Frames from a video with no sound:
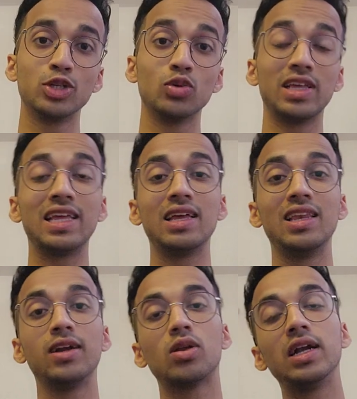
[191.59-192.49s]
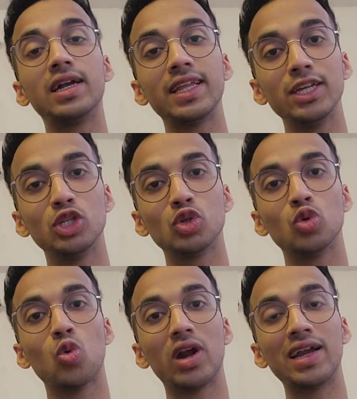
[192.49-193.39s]
So they literally teach
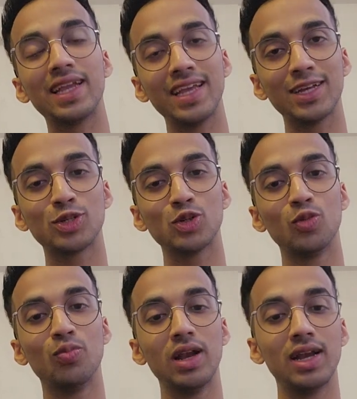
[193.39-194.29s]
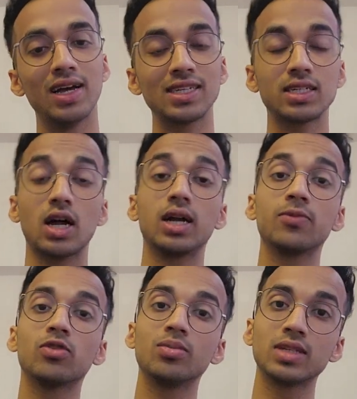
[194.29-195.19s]
you what it takes to build a
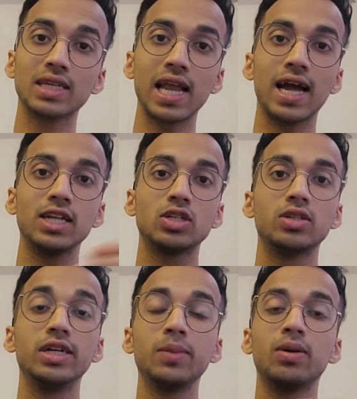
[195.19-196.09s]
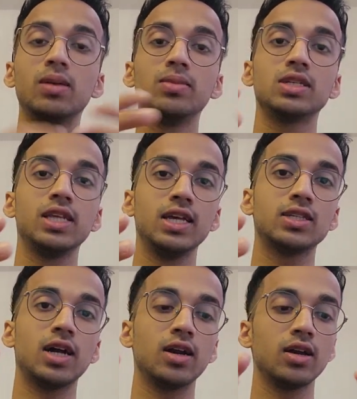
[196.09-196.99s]
startup from scratch, the typical
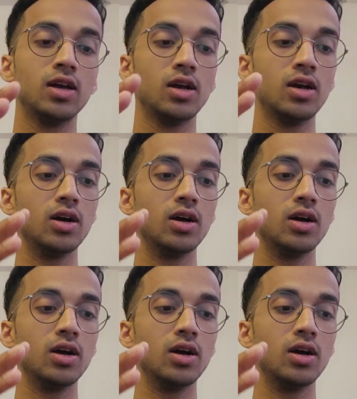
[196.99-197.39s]
mistakes that